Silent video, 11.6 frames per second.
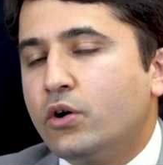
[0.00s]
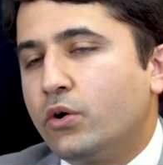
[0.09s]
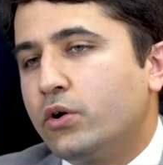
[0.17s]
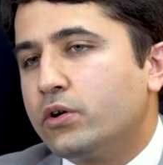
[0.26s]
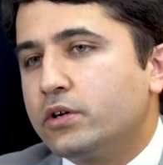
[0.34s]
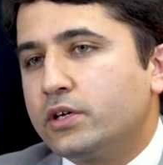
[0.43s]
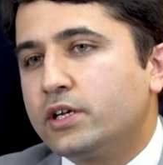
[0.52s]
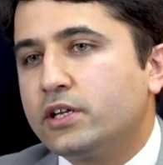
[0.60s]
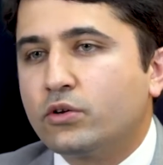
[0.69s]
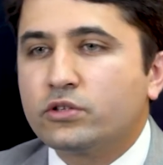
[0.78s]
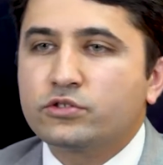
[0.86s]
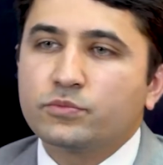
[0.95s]
or it
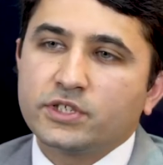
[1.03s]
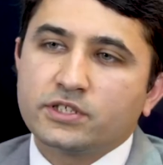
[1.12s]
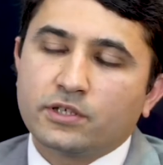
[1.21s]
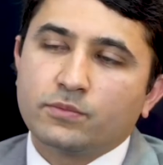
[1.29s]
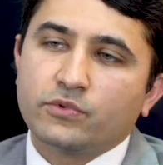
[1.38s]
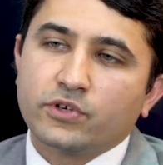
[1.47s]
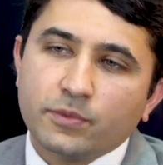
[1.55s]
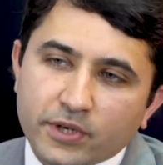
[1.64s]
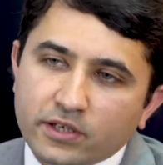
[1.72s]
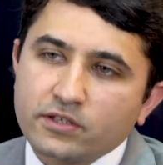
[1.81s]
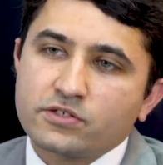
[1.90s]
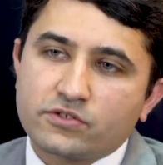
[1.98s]
can also be some
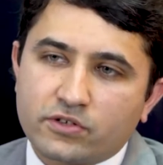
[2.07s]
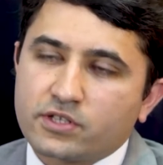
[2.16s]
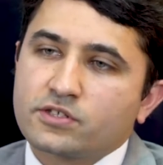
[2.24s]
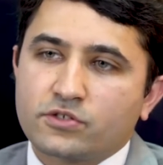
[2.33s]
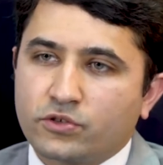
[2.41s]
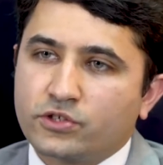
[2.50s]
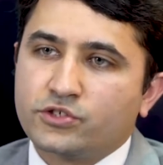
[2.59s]
repeated stresses on the